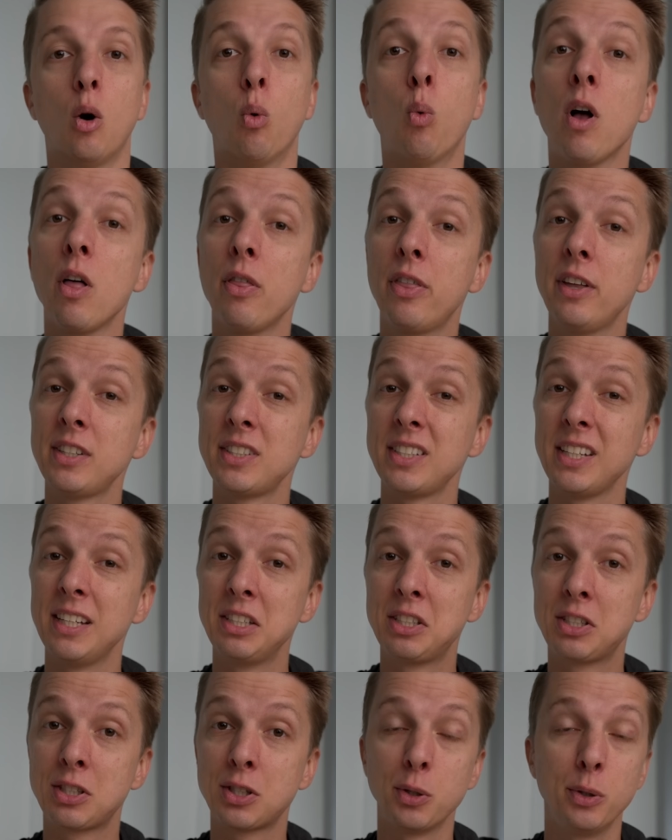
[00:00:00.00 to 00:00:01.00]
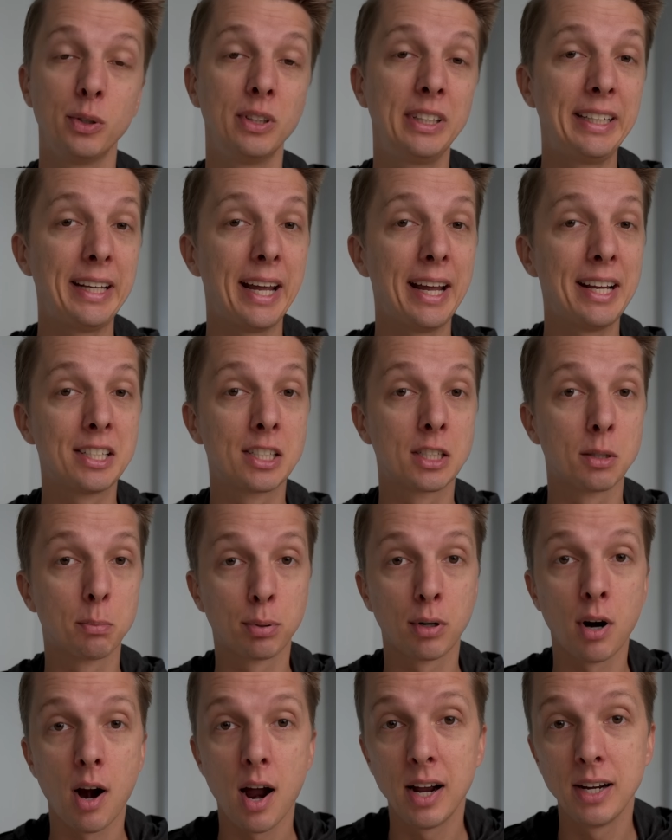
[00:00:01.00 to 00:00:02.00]
Well, this is certainly a
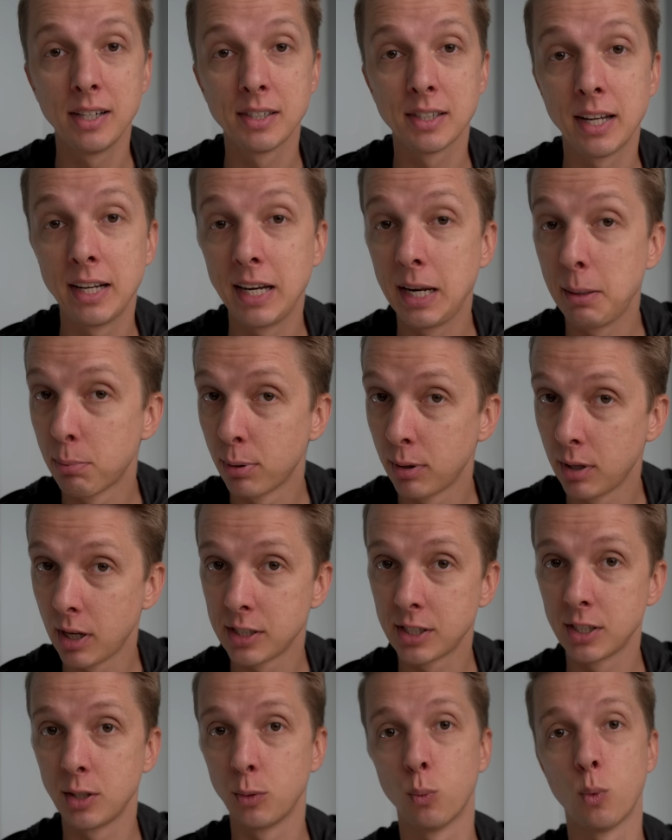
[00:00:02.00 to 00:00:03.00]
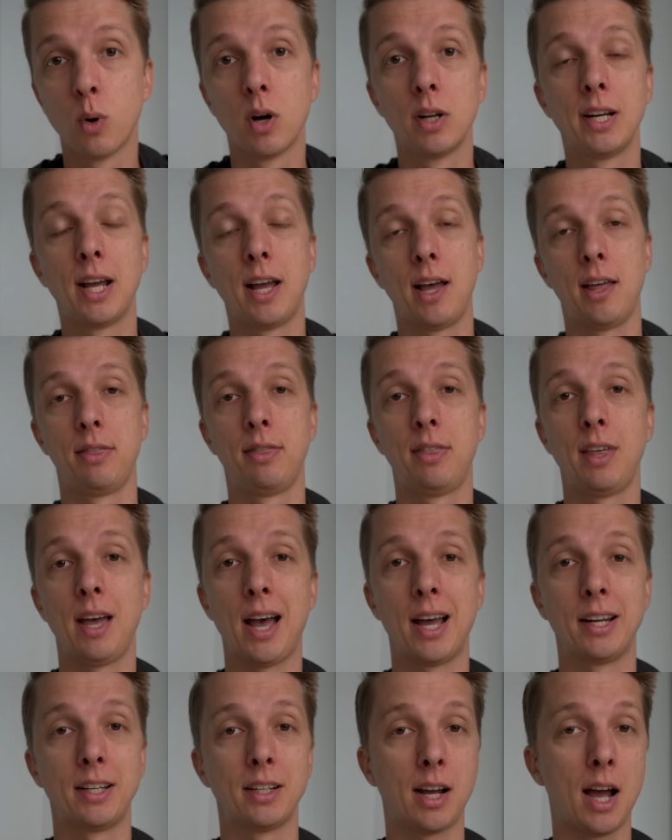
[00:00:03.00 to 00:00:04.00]
surprise and a pleasant one at
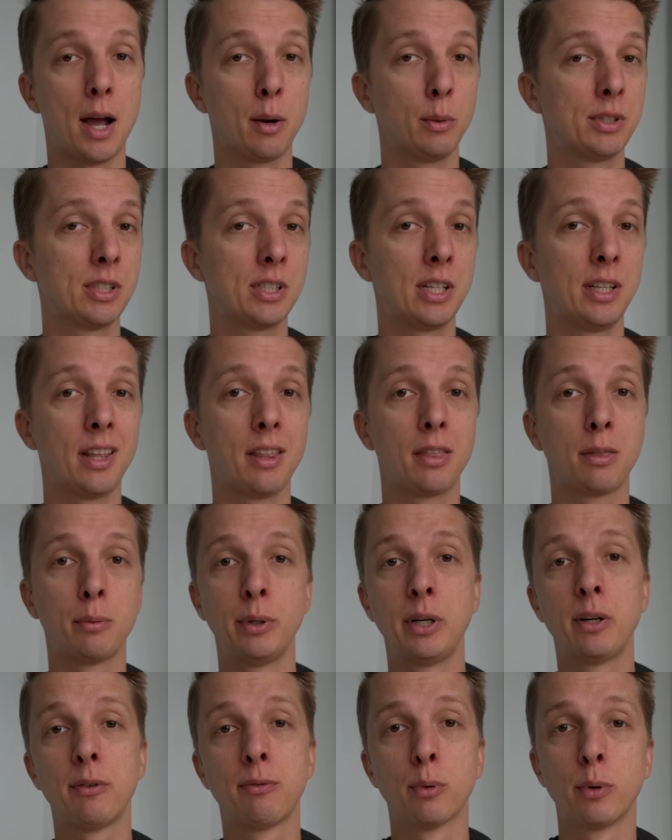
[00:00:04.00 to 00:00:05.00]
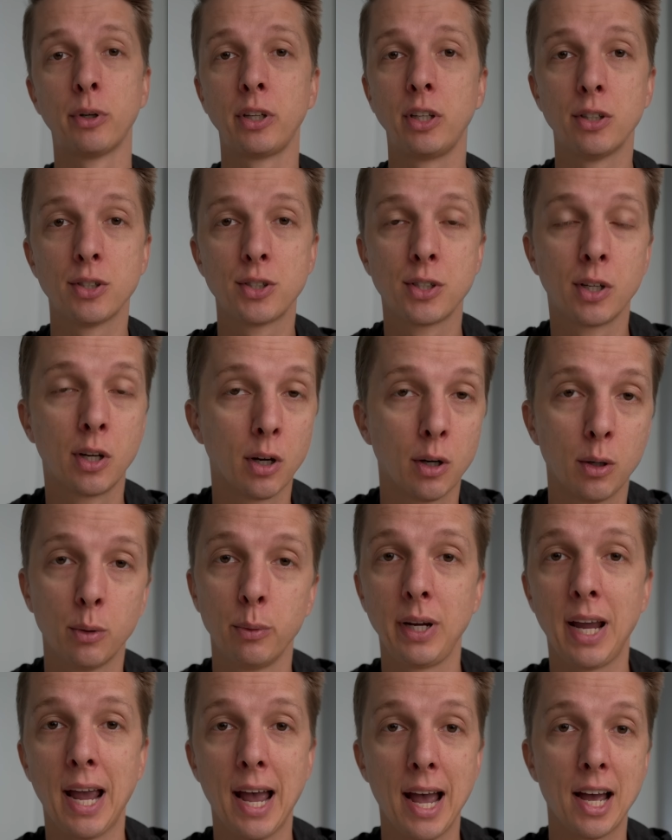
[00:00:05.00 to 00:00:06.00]
that. I would say that 3 to 4 years ago,
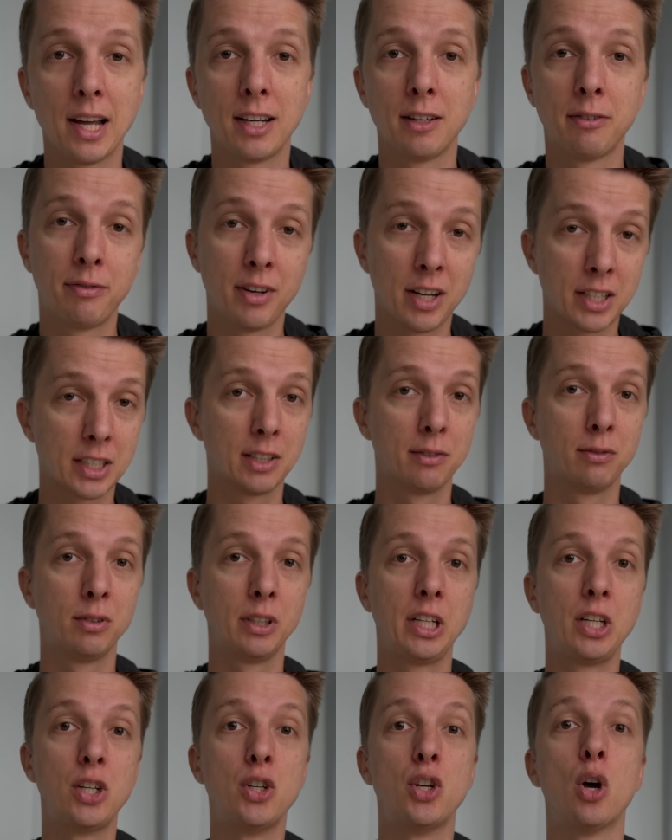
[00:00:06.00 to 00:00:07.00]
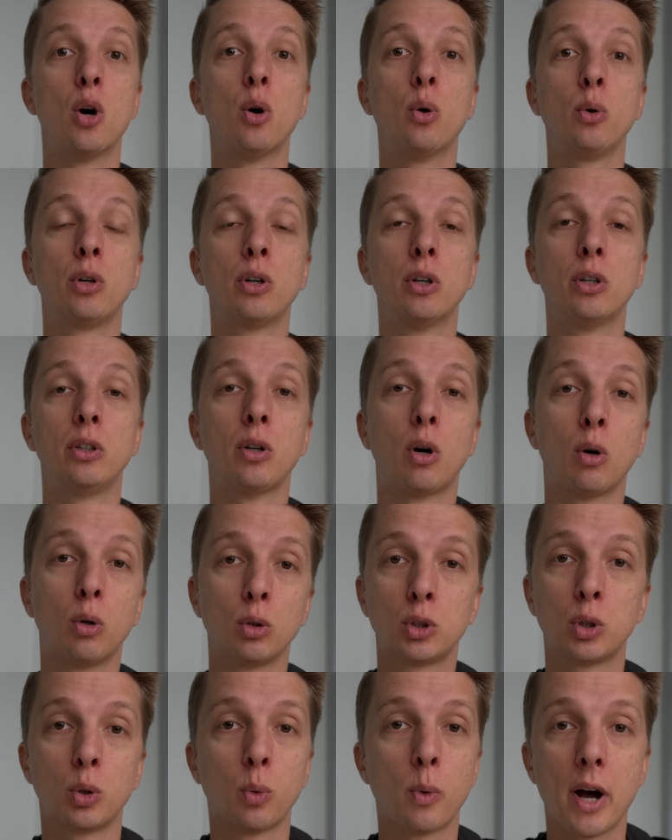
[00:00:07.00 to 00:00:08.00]
we had effectively no good
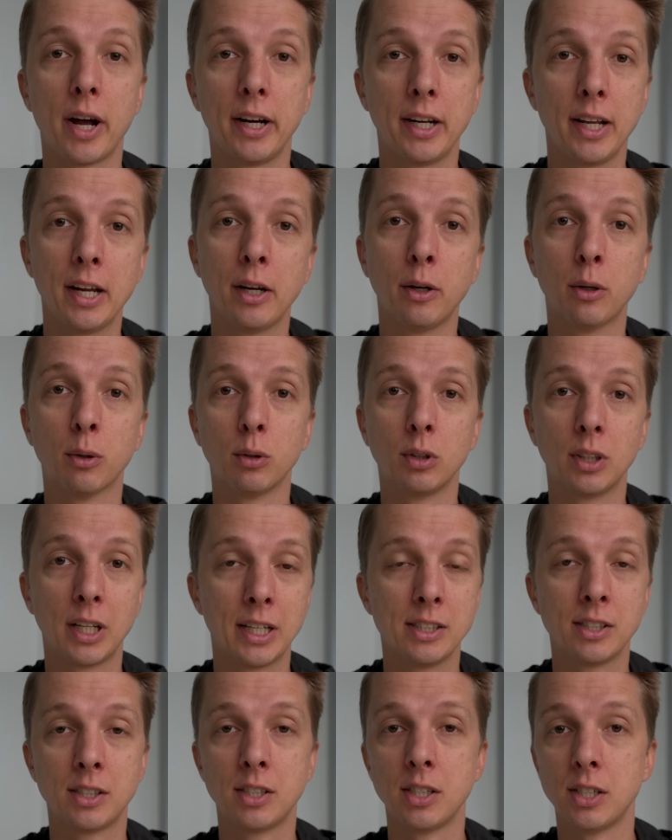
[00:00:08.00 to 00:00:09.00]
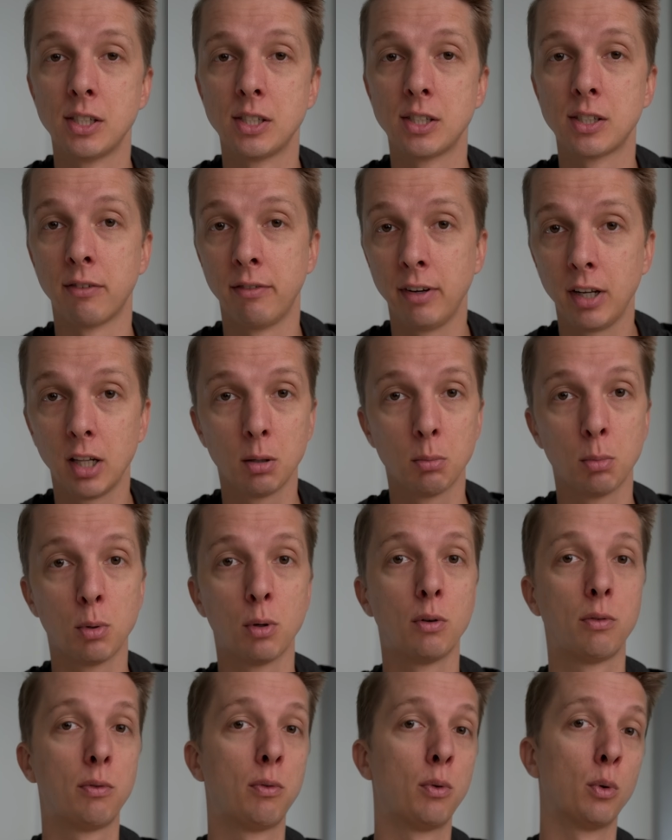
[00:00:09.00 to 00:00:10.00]
ultra-wide angle lenses
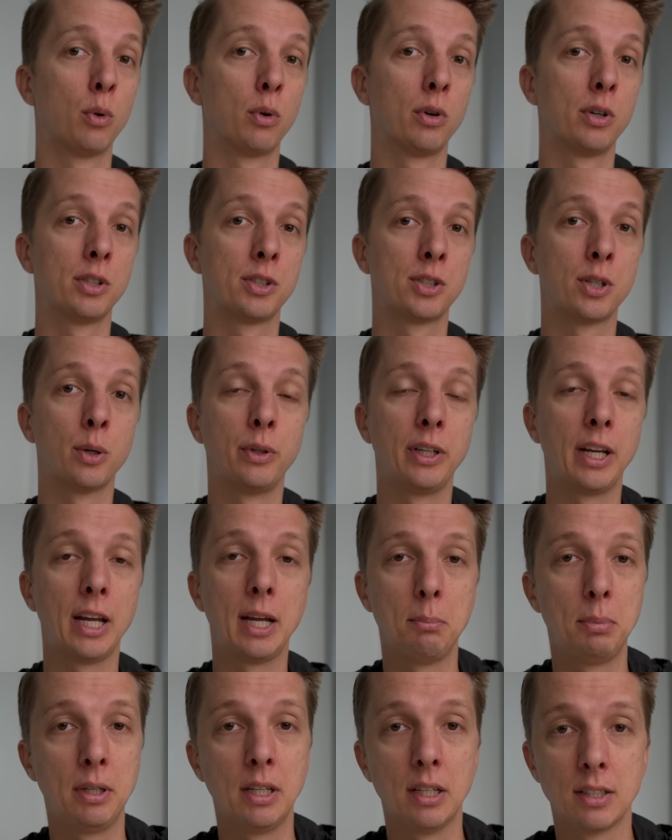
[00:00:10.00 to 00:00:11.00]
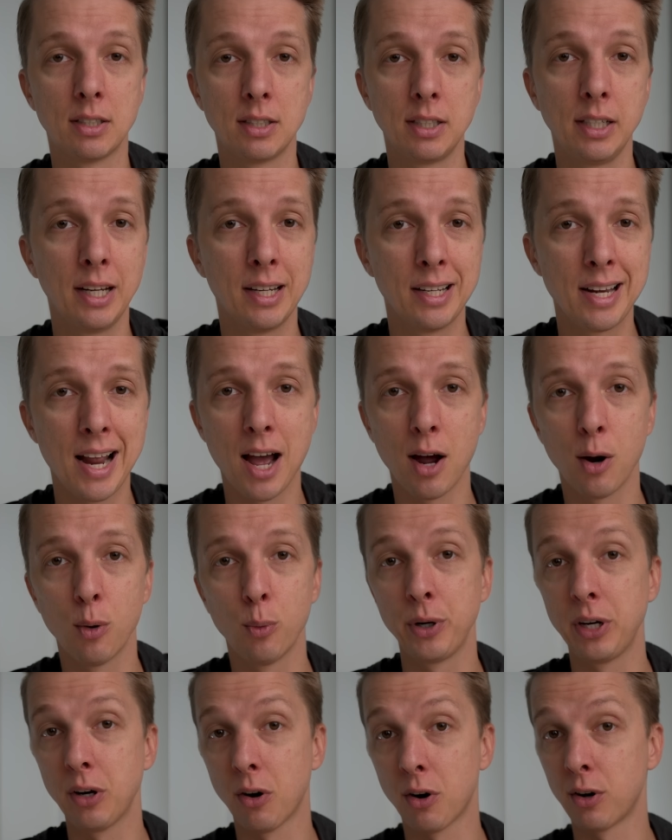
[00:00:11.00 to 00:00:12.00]
available for Sony APS-C, and now
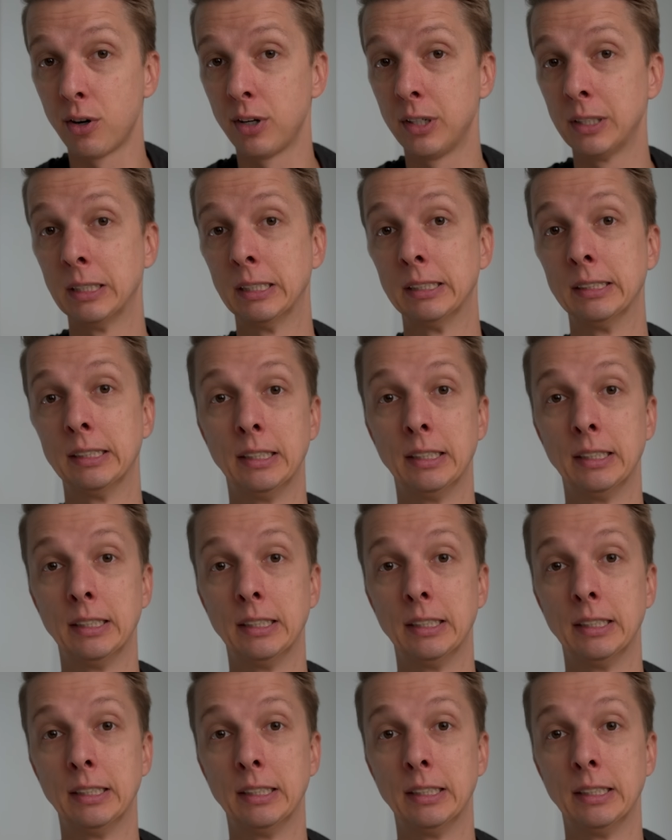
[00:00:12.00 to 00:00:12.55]
we are